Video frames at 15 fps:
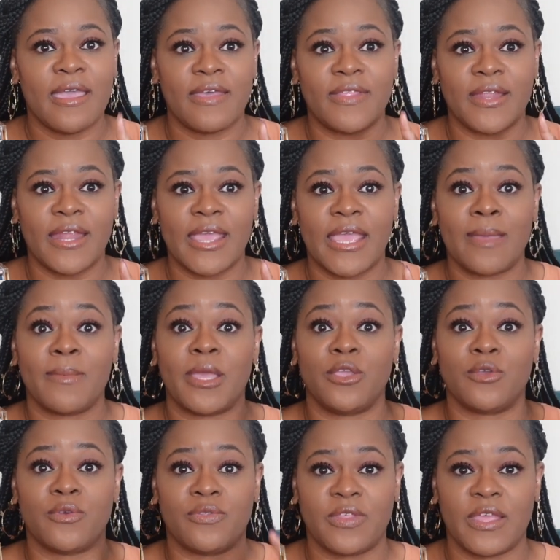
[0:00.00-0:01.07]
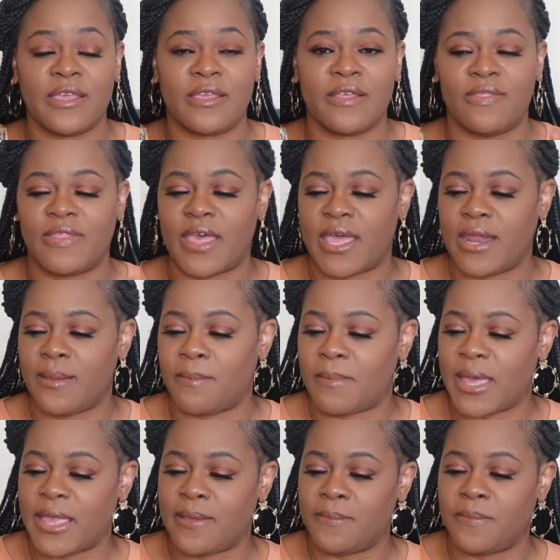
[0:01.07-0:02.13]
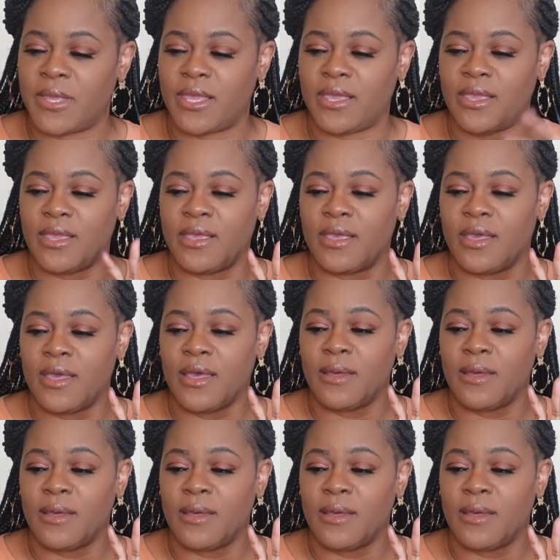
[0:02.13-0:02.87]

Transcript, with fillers: in the name and you're thinking that it might be